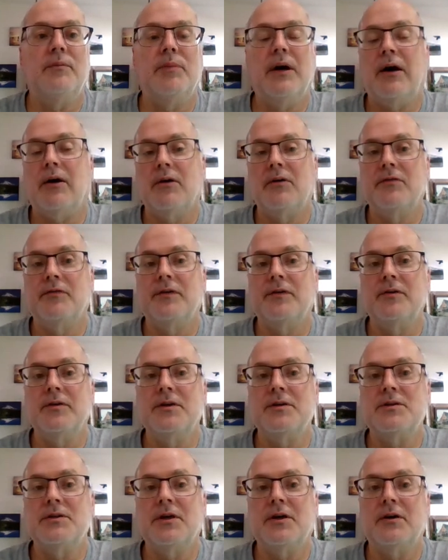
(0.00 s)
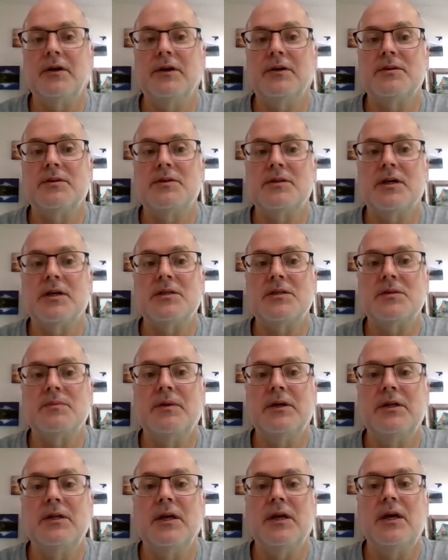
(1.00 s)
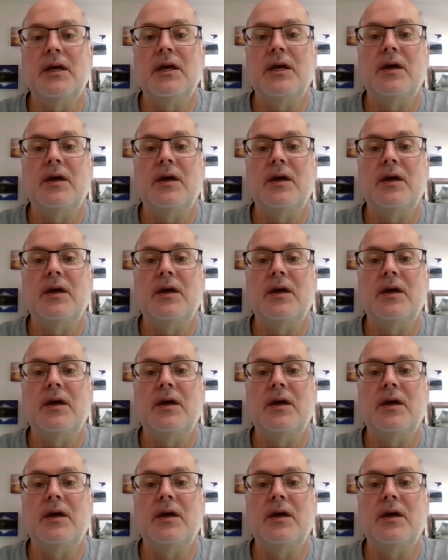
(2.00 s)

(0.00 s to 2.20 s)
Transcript: power focus area assessment,